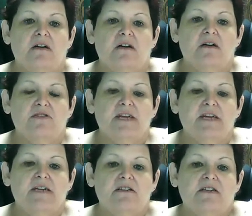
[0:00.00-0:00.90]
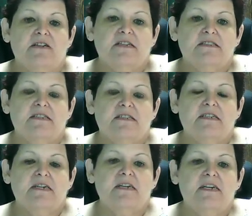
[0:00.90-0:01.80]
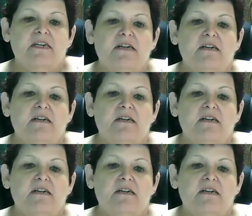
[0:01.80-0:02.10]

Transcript: so they could look and see